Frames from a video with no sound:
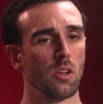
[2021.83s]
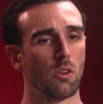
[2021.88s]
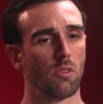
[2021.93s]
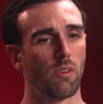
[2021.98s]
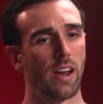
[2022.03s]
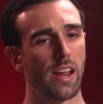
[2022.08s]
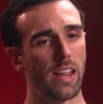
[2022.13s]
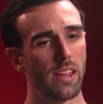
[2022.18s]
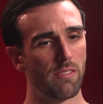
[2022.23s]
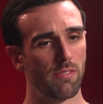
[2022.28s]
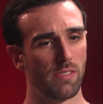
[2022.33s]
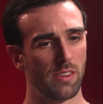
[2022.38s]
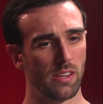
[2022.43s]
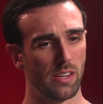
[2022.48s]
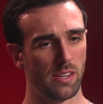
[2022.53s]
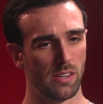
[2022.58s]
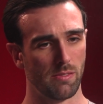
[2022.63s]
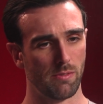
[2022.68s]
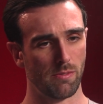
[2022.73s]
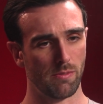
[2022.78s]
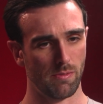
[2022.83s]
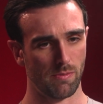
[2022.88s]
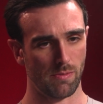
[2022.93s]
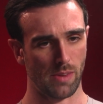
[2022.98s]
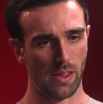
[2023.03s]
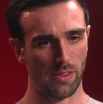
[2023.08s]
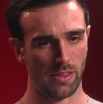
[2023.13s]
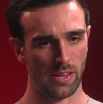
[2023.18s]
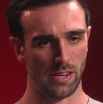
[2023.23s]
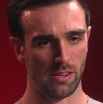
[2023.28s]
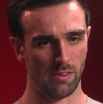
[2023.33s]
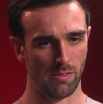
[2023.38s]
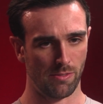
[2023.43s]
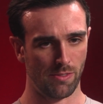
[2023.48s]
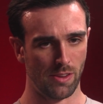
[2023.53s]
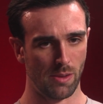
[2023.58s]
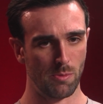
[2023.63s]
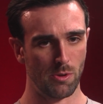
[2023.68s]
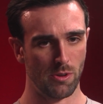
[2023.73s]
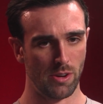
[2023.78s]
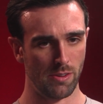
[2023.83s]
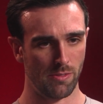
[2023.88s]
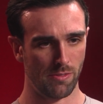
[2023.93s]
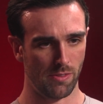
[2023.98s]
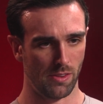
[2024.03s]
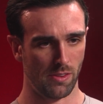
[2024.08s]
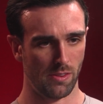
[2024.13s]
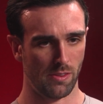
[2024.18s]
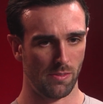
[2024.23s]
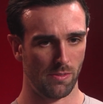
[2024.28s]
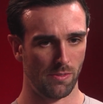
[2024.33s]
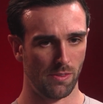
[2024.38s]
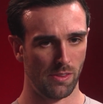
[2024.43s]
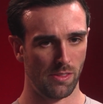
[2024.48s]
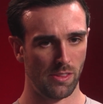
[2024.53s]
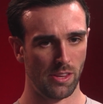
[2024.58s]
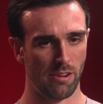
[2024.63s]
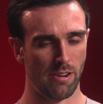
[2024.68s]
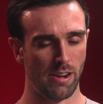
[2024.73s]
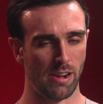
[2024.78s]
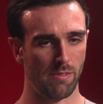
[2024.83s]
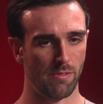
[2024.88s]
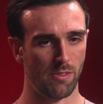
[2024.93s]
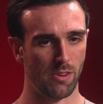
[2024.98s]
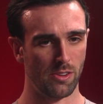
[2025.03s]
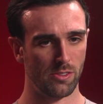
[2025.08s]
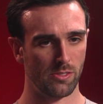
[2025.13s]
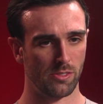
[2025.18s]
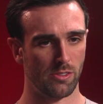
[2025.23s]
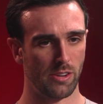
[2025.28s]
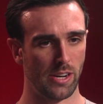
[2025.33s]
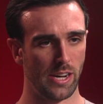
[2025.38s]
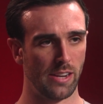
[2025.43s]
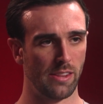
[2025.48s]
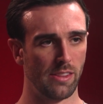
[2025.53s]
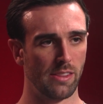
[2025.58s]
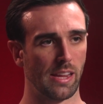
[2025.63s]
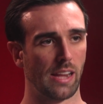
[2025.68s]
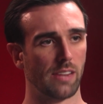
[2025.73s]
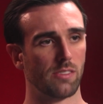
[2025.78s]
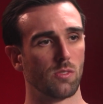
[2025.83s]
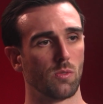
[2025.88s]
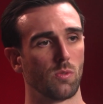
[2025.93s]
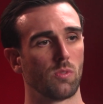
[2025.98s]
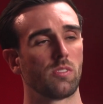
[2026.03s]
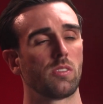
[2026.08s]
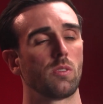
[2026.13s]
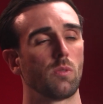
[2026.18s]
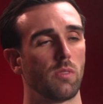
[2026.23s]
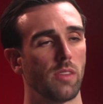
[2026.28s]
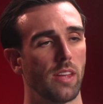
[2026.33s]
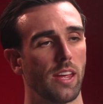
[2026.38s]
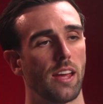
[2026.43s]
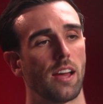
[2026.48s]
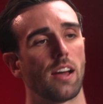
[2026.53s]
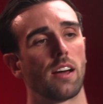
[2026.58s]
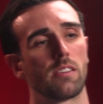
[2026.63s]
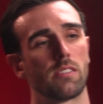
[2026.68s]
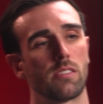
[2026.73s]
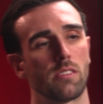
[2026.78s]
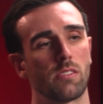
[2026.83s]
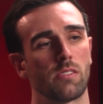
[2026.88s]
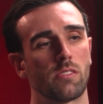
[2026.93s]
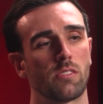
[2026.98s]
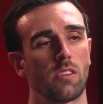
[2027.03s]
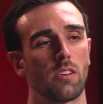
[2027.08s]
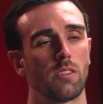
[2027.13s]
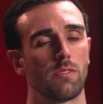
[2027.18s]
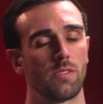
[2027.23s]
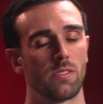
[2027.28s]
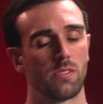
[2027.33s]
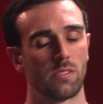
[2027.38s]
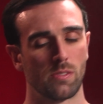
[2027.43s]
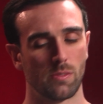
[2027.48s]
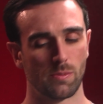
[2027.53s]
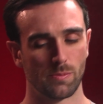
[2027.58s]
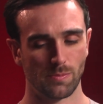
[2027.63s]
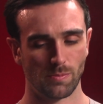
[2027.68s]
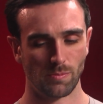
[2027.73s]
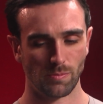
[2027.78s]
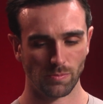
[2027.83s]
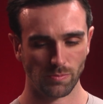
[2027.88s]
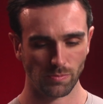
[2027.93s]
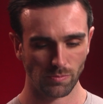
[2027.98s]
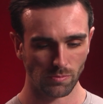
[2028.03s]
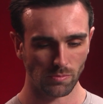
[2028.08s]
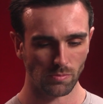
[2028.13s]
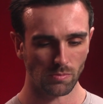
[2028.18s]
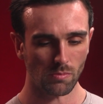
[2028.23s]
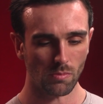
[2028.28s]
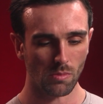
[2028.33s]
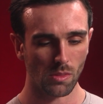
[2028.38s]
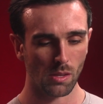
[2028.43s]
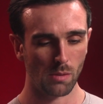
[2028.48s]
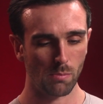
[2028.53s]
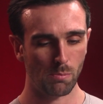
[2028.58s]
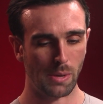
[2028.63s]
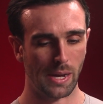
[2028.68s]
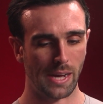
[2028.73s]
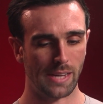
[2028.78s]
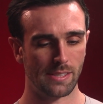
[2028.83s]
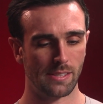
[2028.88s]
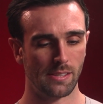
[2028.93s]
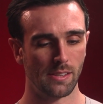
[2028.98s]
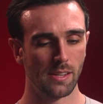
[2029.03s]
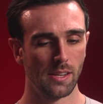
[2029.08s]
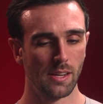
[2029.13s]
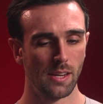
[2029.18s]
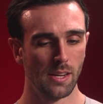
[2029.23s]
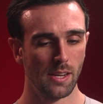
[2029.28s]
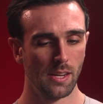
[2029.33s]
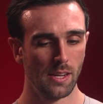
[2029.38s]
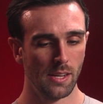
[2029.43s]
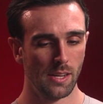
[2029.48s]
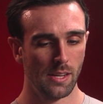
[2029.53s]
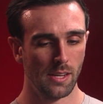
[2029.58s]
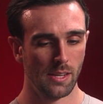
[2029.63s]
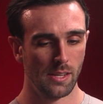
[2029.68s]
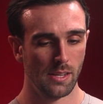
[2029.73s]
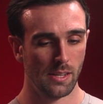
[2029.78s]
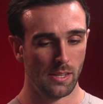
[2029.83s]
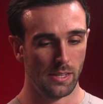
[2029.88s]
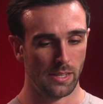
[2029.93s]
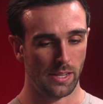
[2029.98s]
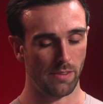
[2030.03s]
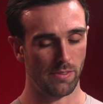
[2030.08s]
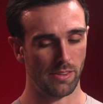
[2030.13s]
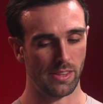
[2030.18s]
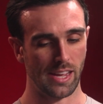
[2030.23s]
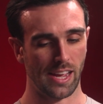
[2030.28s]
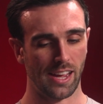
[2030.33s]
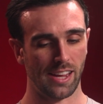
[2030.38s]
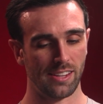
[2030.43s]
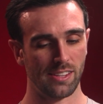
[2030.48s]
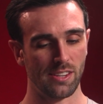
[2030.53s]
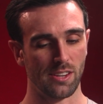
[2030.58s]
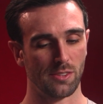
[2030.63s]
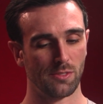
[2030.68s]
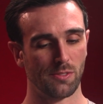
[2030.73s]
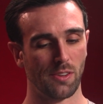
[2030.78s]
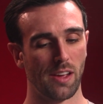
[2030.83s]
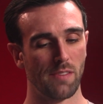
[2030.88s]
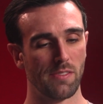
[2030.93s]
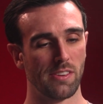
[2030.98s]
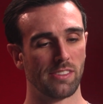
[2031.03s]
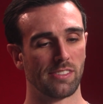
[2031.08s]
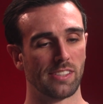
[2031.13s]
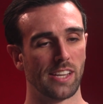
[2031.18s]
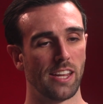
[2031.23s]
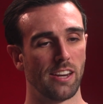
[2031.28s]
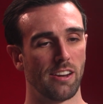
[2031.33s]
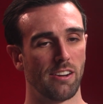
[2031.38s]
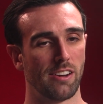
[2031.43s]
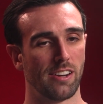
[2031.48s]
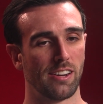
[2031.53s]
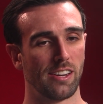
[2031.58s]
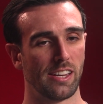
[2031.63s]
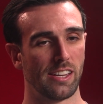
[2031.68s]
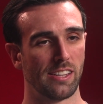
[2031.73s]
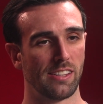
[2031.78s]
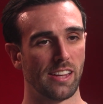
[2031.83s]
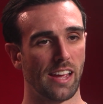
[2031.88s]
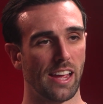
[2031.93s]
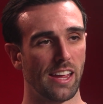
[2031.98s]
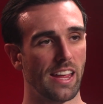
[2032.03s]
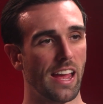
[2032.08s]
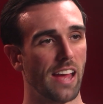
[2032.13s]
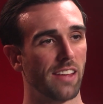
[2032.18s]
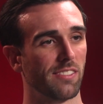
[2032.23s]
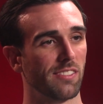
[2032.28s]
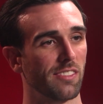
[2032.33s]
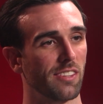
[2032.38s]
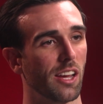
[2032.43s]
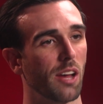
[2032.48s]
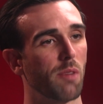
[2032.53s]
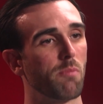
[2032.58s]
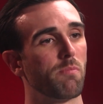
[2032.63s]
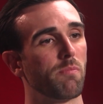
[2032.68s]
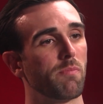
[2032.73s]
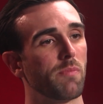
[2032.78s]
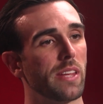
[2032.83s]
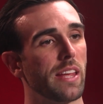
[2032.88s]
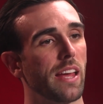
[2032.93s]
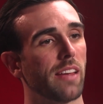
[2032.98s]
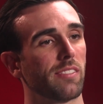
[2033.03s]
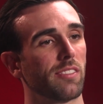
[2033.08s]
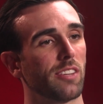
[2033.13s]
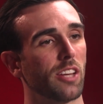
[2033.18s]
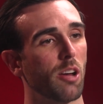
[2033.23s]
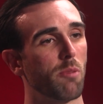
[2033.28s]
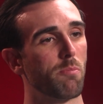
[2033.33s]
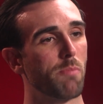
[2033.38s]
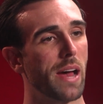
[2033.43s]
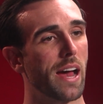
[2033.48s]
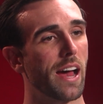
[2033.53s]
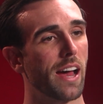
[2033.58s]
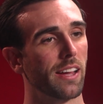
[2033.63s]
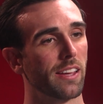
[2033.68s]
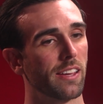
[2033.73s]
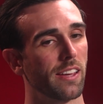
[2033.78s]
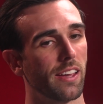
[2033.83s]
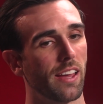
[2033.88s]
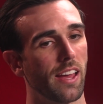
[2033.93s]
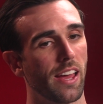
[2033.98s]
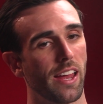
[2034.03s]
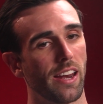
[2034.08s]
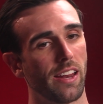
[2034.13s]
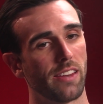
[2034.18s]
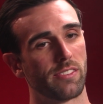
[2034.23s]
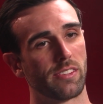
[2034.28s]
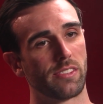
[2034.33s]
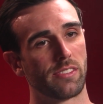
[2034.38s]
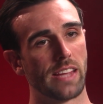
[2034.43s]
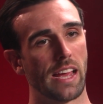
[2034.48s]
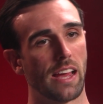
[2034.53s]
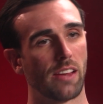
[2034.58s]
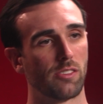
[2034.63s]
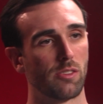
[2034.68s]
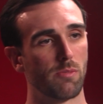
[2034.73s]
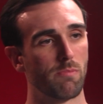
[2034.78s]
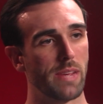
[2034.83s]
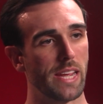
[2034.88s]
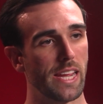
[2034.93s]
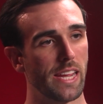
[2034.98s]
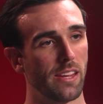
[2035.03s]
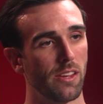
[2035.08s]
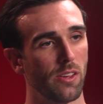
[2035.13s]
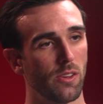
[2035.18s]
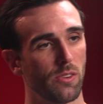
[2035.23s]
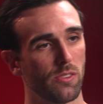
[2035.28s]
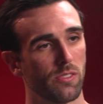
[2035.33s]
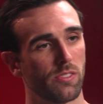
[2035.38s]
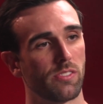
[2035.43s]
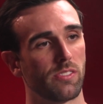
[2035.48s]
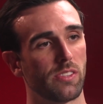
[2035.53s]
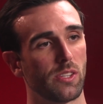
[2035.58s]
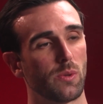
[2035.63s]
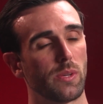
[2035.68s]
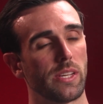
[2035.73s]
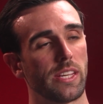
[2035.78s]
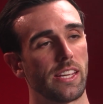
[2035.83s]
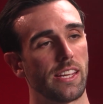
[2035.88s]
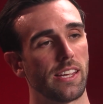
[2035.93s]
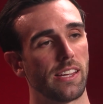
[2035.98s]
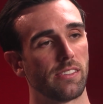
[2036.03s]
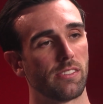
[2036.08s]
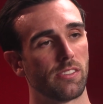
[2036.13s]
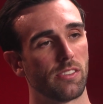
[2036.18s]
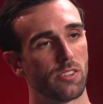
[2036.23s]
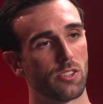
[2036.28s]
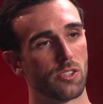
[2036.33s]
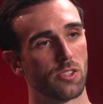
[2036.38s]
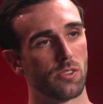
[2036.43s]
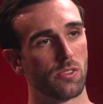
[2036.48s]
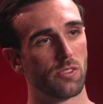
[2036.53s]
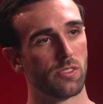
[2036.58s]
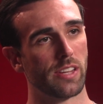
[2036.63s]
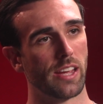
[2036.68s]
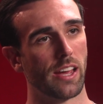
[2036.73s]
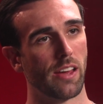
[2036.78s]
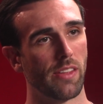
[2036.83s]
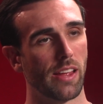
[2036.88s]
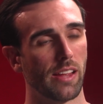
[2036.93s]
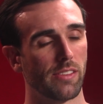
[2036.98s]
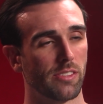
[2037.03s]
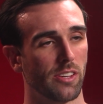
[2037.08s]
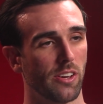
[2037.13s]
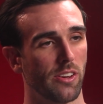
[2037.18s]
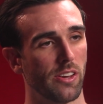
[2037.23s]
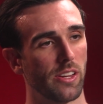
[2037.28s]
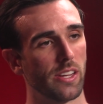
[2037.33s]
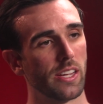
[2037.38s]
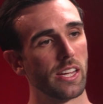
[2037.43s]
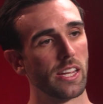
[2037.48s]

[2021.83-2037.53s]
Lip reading: grave at the end of February for the 5th year anniversary, and that's all still there under the surface. But given that it's 5 years later and he hasn't come back, and it's down to me who's still here to choose how that's going to